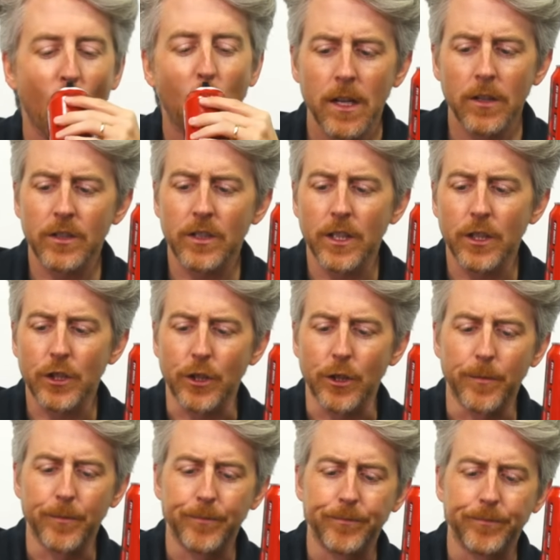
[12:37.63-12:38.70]
Here's the issue.
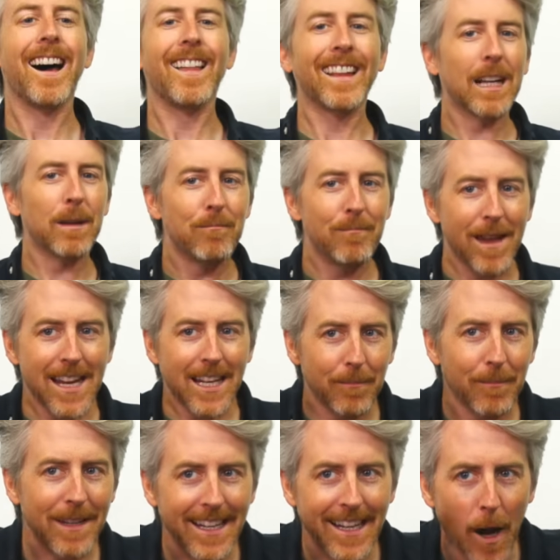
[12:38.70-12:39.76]
Are they gonna make
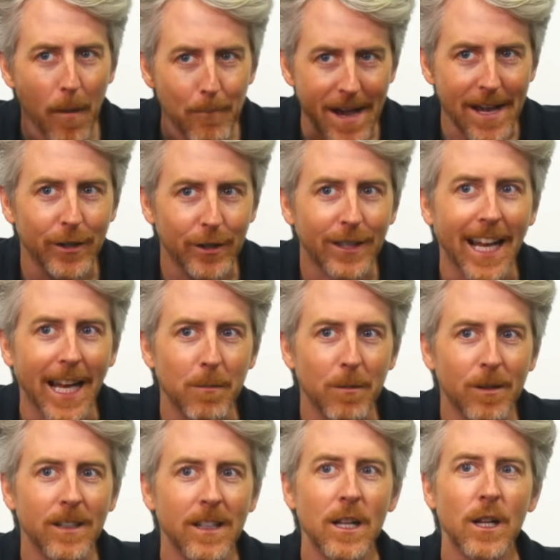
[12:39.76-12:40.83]
me a better gamer?